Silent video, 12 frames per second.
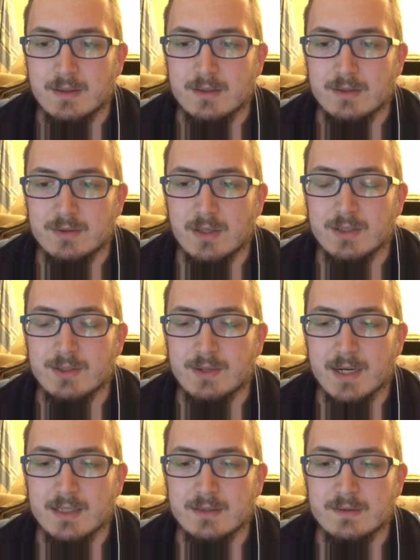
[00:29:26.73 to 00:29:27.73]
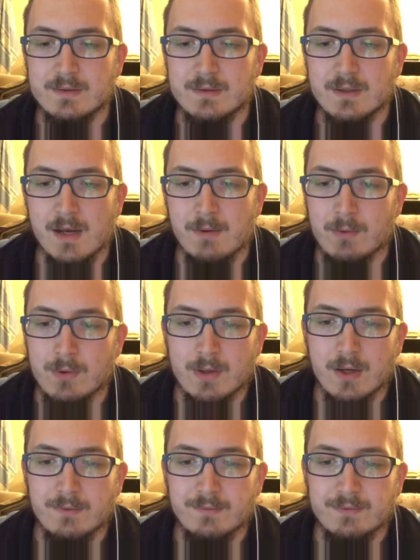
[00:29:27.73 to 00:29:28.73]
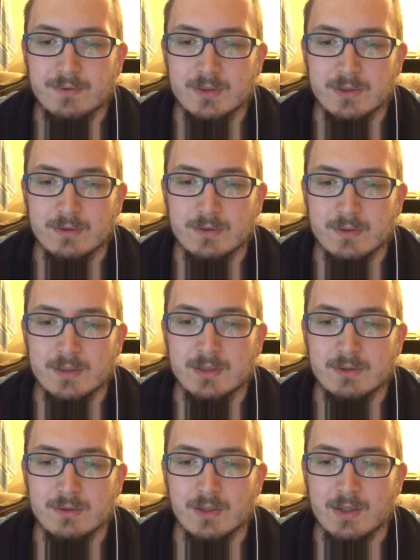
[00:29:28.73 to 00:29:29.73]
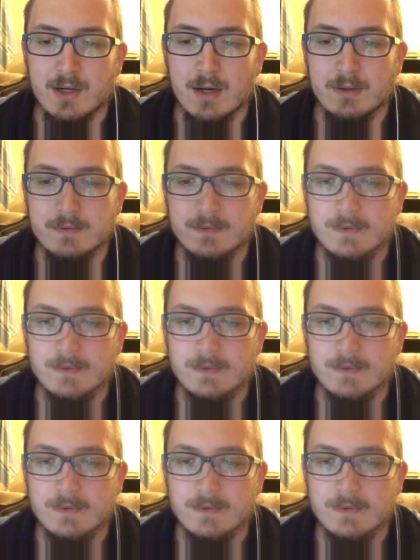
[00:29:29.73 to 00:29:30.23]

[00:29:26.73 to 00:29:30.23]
You duck your head and walk off into the crowd.